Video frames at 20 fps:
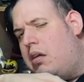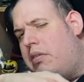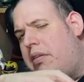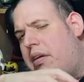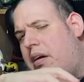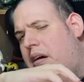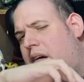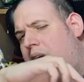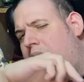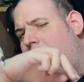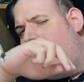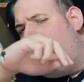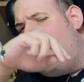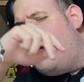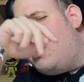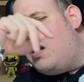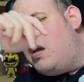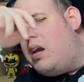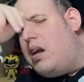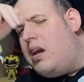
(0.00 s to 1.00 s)
So,
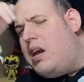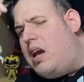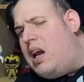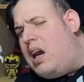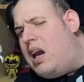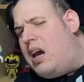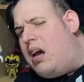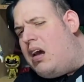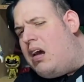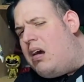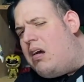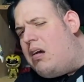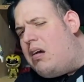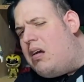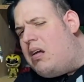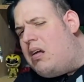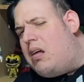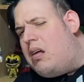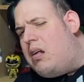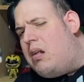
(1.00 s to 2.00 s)
yeah,
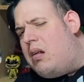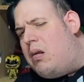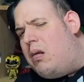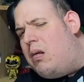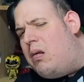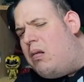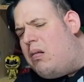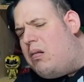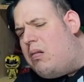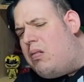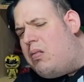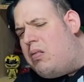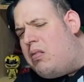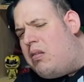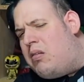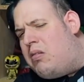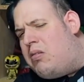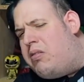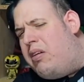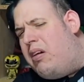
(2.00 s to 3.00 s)

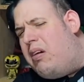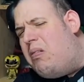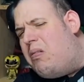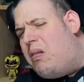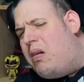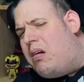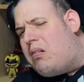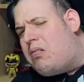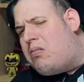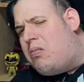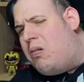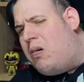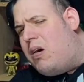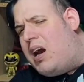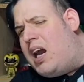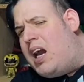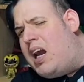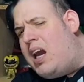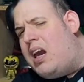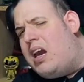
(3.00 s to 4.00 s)
the suit looks
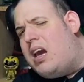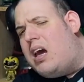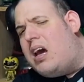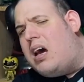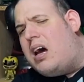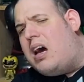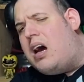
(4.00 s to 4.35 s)
great.